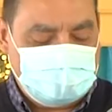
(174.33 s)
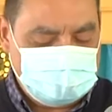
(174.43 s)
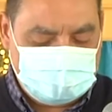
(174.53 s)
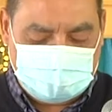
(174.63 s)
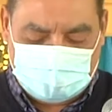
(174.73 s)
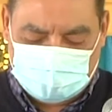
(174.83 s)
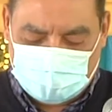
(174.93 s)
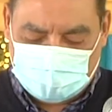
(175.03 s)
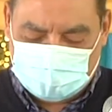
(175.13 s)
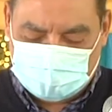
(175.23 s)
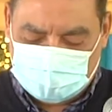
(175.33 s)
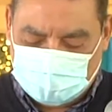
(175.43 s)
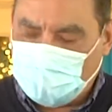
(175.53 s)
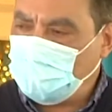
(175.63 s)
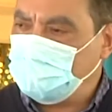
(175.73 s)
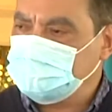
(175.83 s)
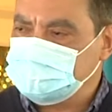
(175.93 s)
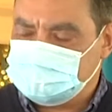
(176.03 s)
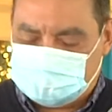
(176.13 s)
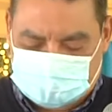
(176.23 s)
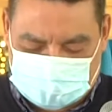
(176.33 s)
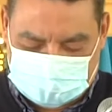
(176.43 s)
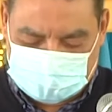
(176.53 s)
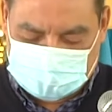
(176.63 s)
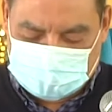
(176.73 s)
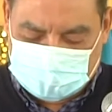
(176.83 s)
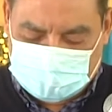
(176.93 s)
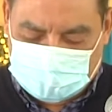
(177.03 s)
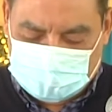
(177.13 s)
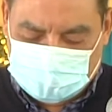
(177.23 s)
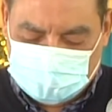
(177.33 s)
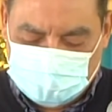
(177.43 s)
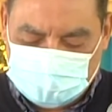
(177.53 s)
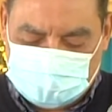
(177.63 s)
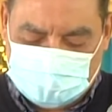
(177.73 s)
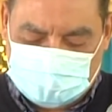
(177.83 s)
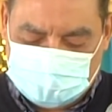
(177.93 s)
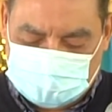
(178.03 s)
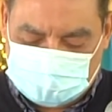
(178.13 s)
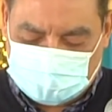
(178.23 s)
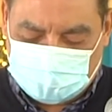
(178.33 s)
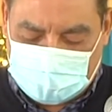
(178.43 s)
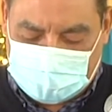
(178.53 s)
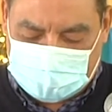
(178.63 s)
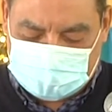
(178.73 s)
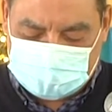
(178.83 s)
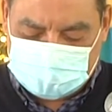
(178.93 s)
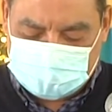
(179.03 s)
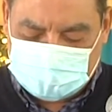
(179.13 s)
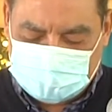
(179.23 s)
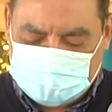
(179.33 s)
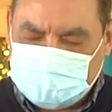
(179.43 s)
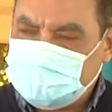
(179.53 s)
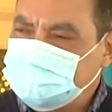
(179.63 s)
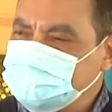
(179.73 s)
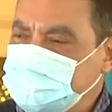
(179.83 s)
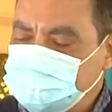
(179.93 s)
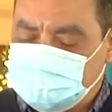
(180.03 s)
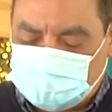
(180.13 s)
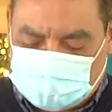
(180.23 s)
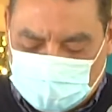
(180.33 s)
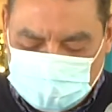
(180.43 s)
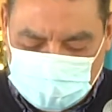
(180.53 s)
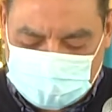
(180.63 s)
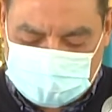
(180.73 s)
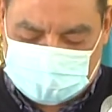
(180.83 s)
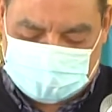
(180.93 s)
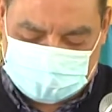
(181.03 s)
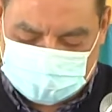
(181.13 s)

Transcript: and tear down walls. Museums provide a sense of community